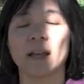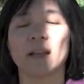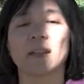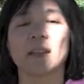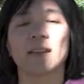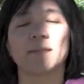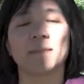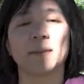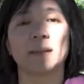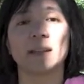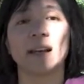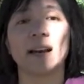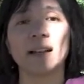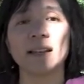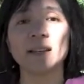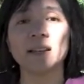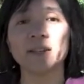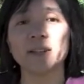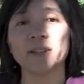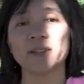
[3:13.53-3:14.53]
They've been
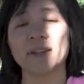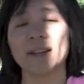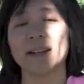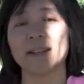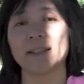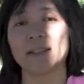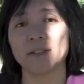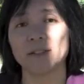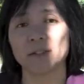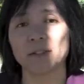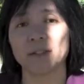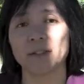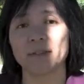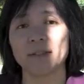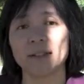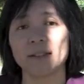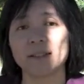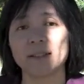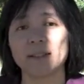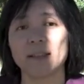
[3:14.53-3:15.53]
cutting our transit
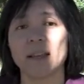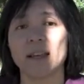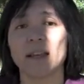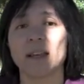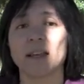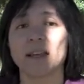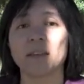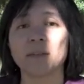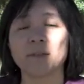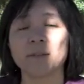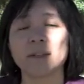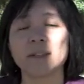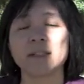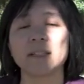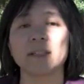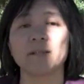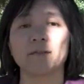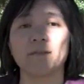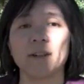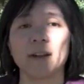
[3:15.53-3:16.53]
service,
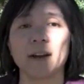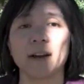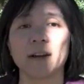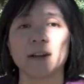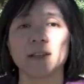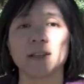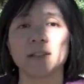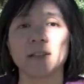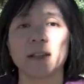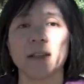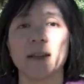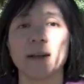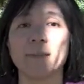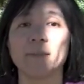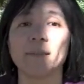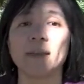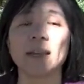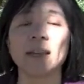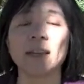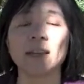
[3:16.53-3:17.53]
increasing fares,
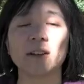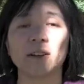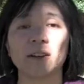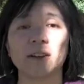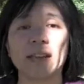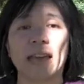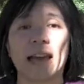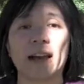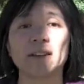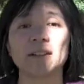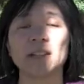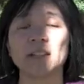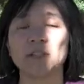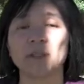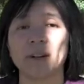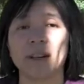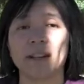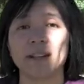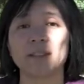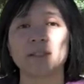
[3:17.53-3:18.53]
making our county
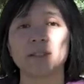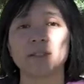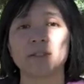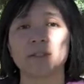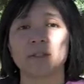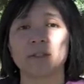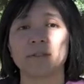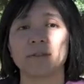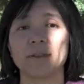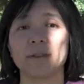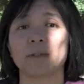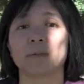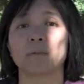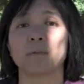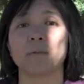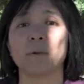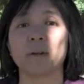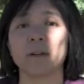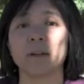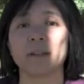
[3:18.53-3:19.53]
transit service
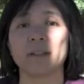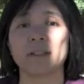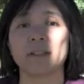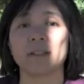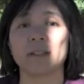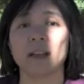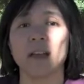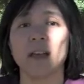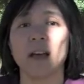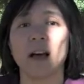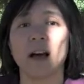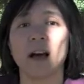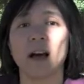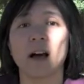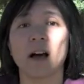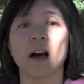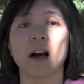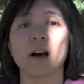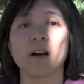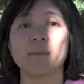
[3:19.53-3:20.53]
worse,
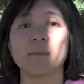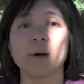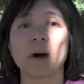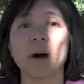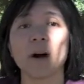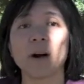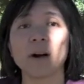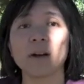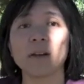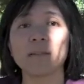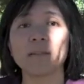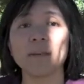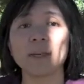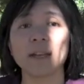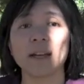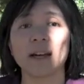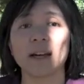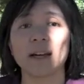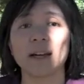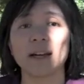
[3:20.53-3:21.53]
all
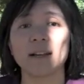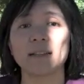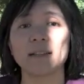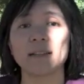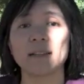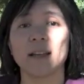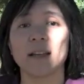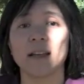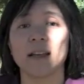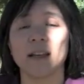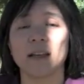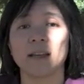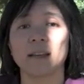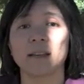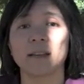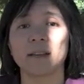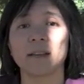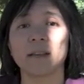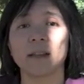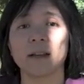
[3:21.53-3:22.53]
because
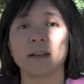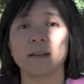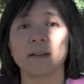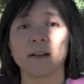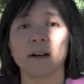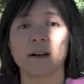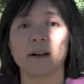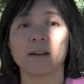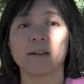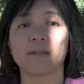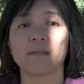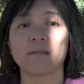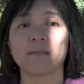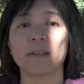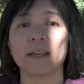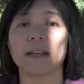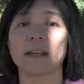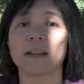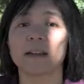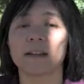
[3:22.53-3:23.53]
of
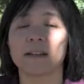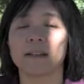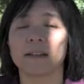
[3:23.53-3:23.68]
the